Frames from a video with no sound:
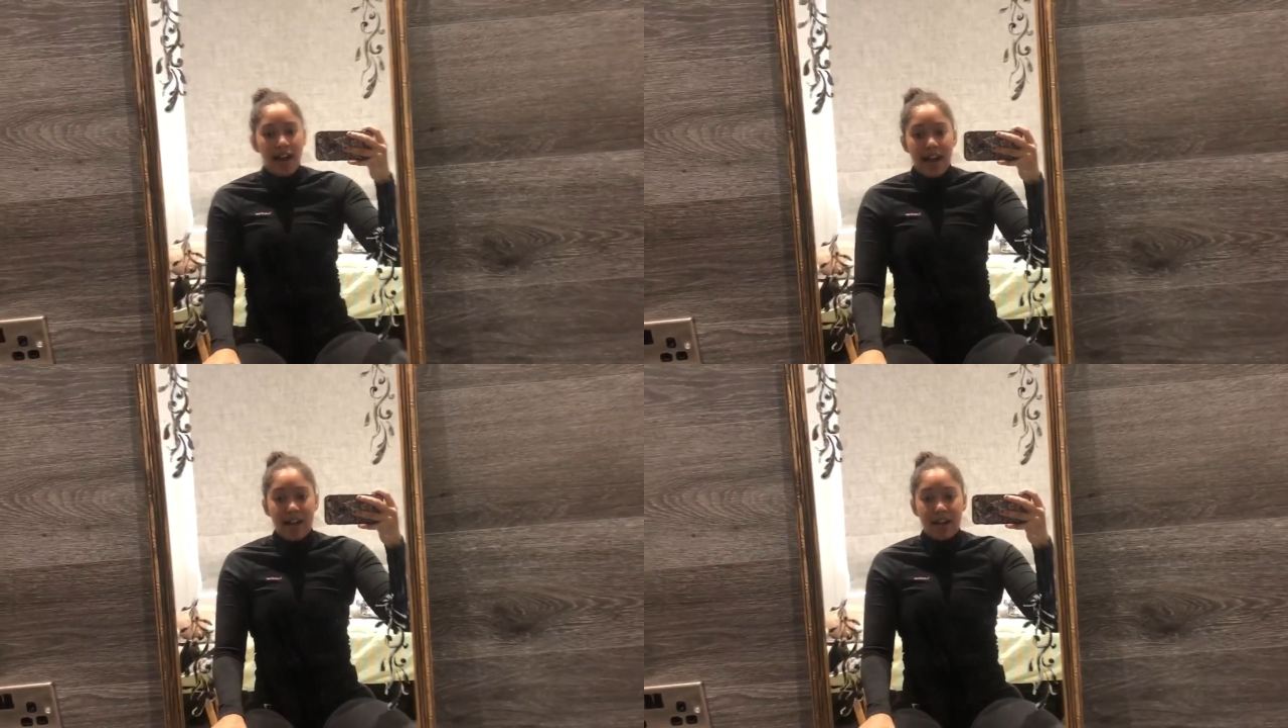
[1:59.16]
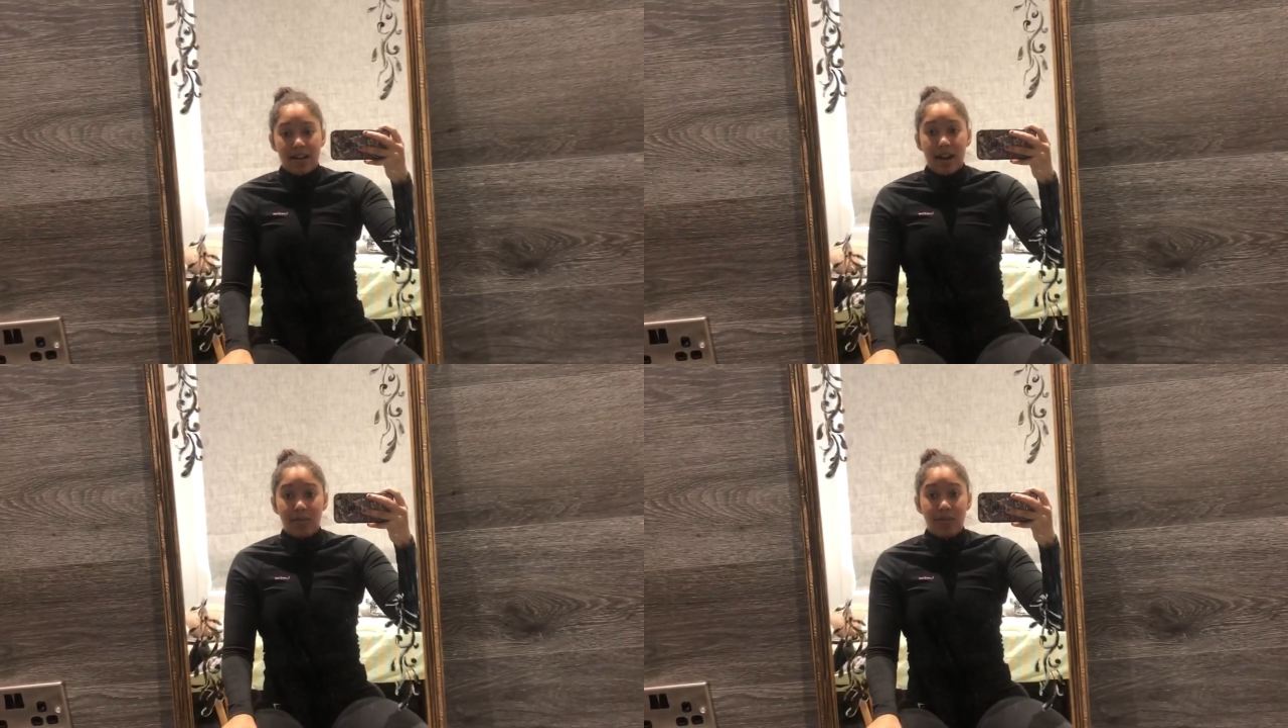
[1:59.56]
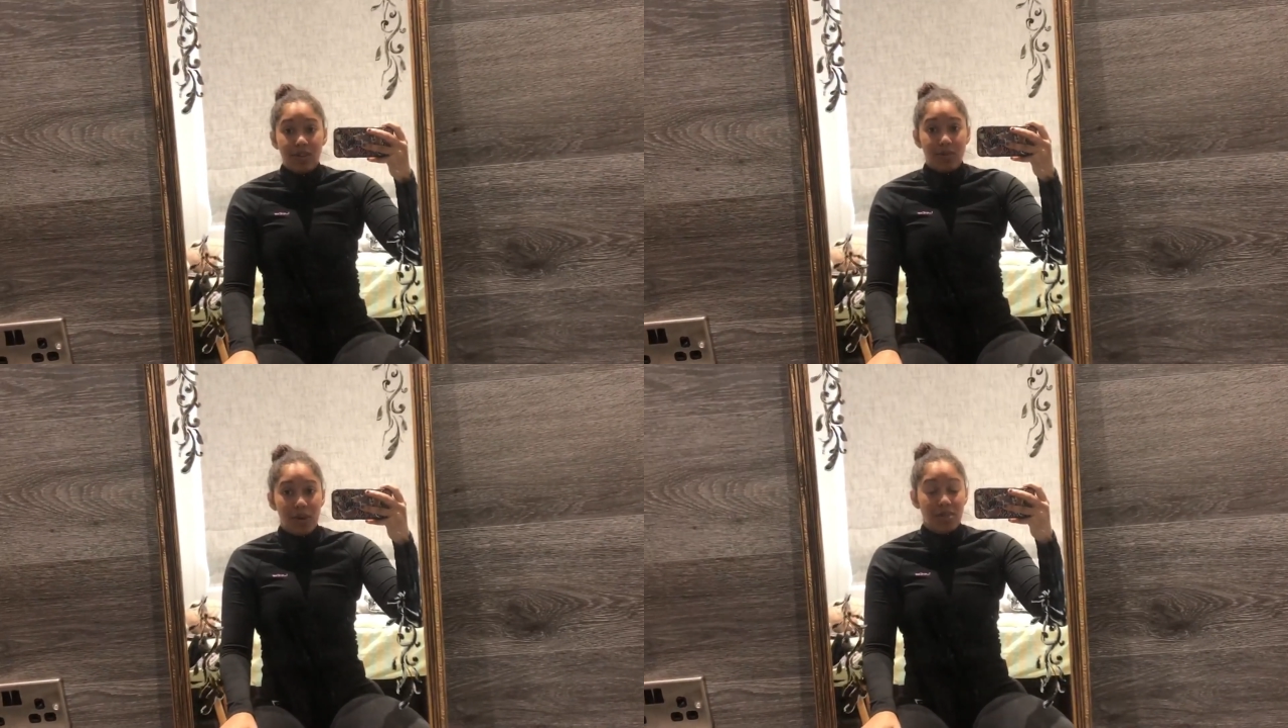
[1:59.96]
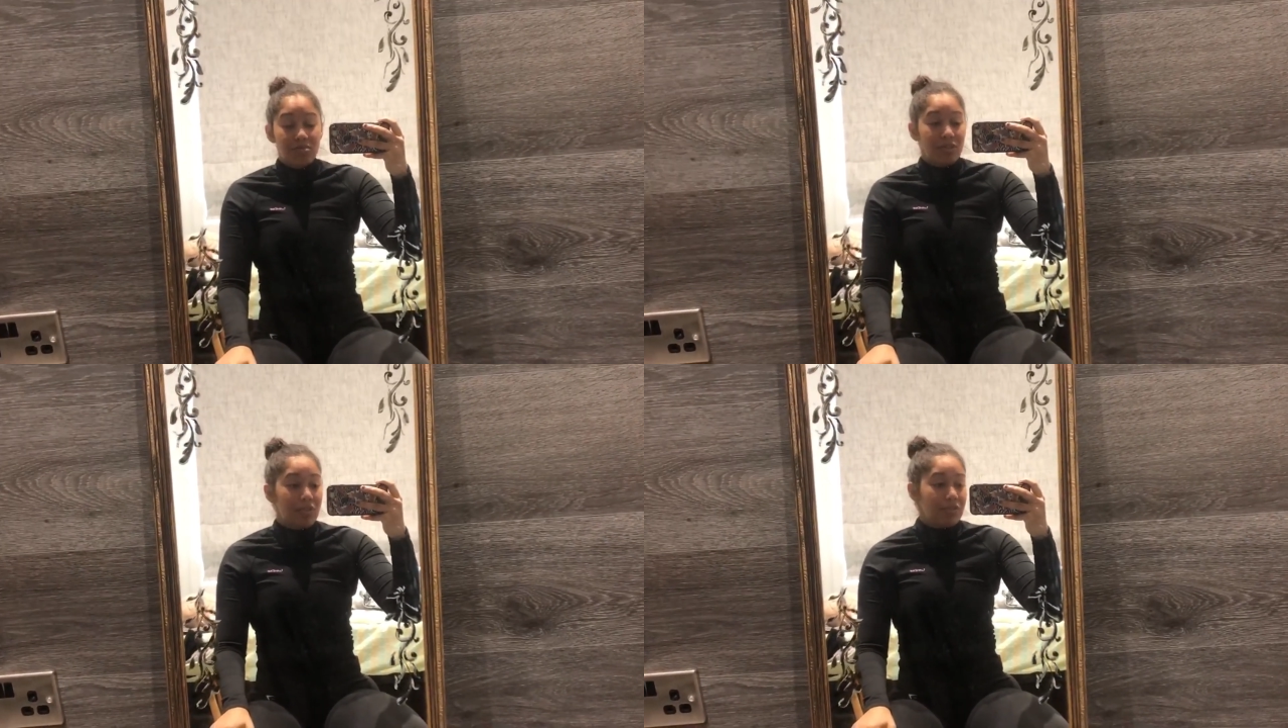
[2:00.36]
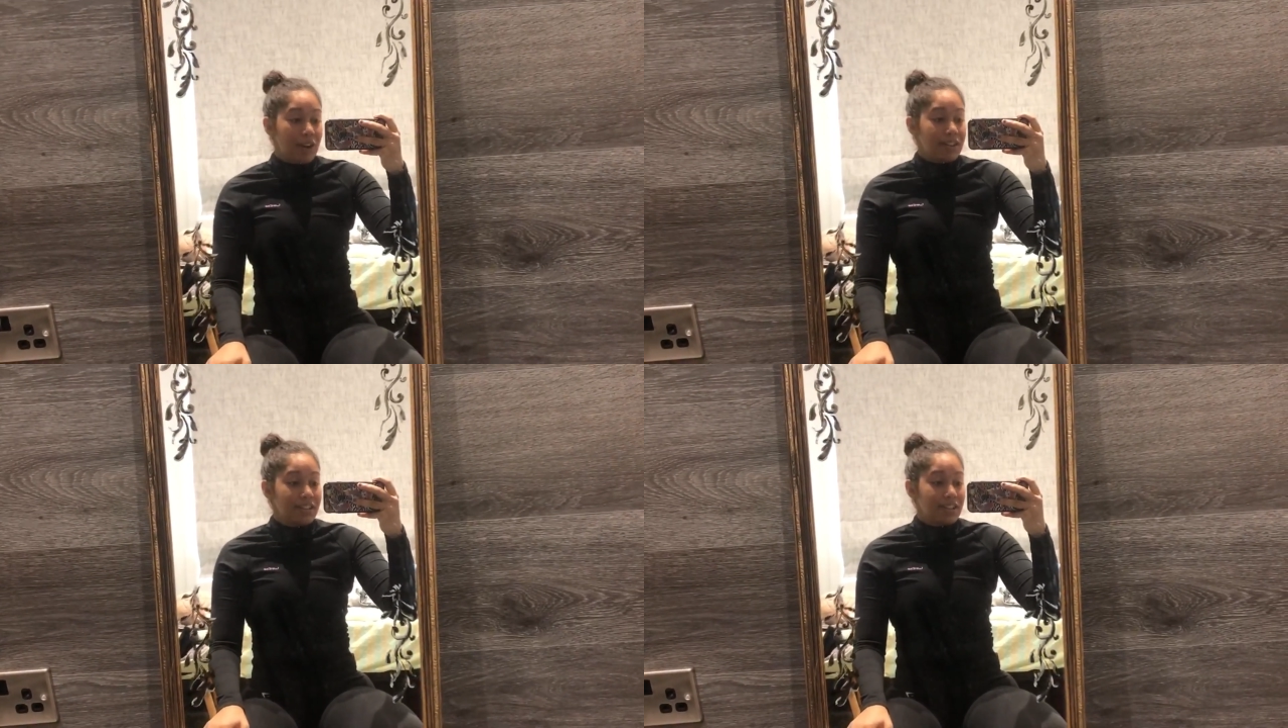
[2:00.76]
And I'm going on a run with a
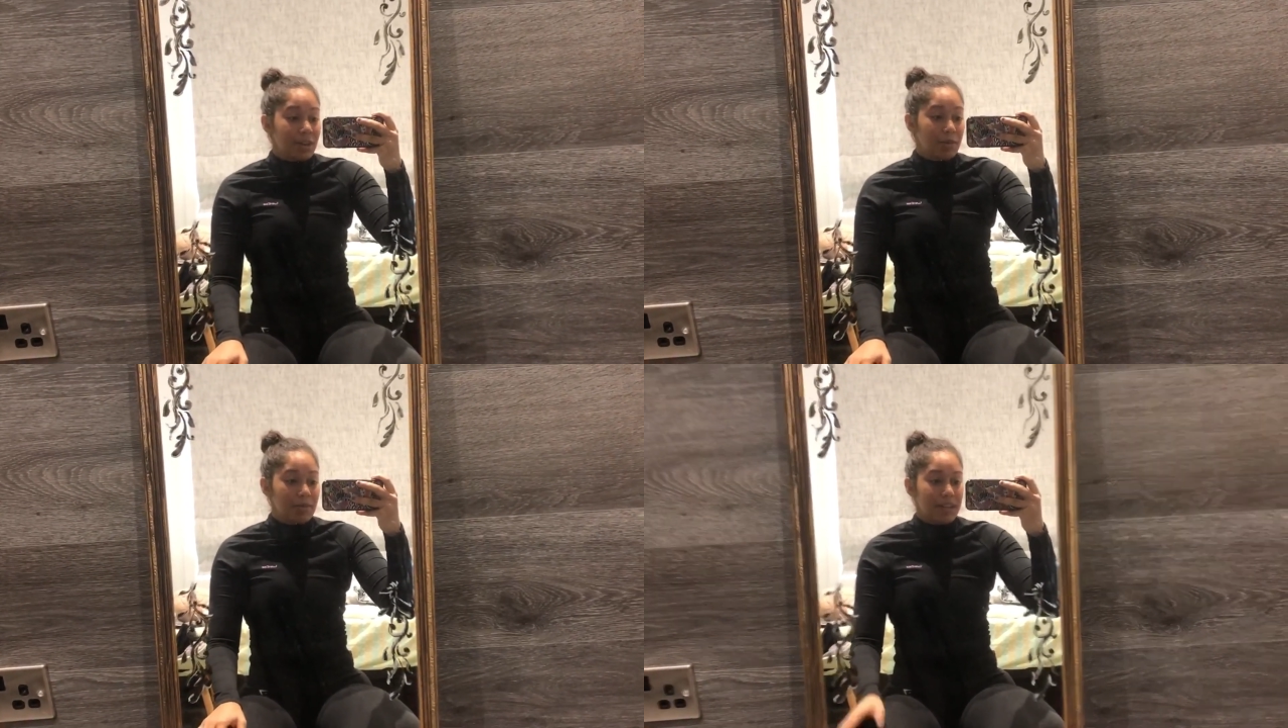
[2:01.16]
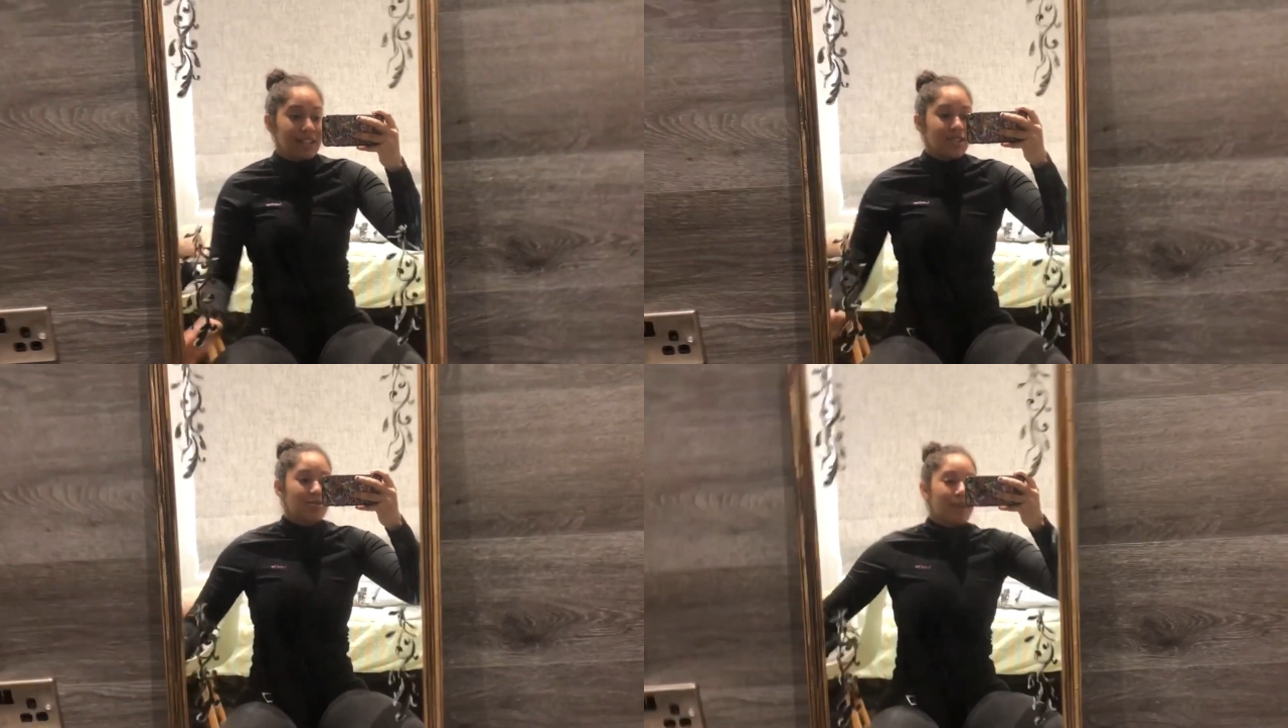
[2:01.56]
friend in a couple minutes with